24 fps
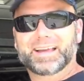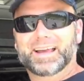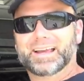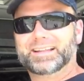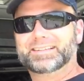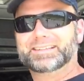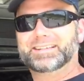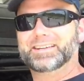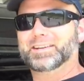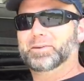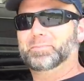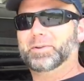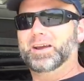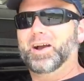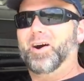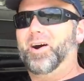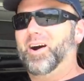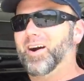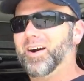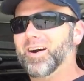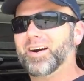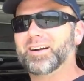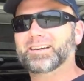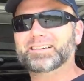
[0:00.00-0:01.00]
It's gonna be
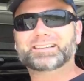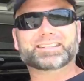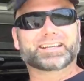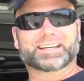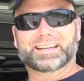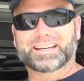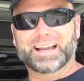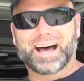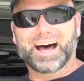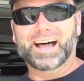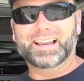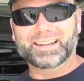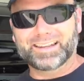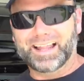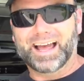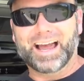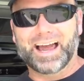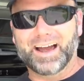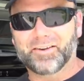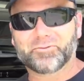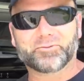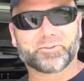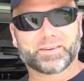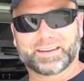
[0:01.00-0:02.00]
hard to not
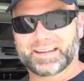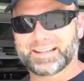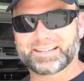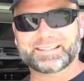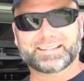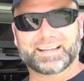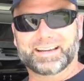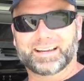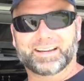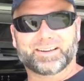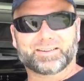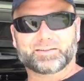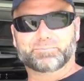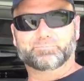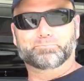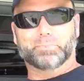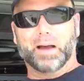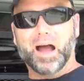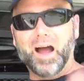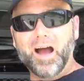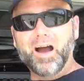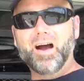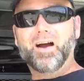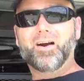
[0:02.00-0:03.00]
laugh when this thing goes
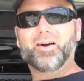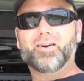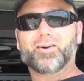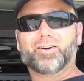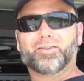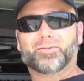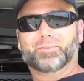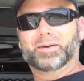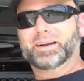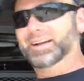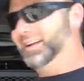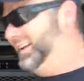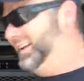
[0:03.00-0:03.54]
boom.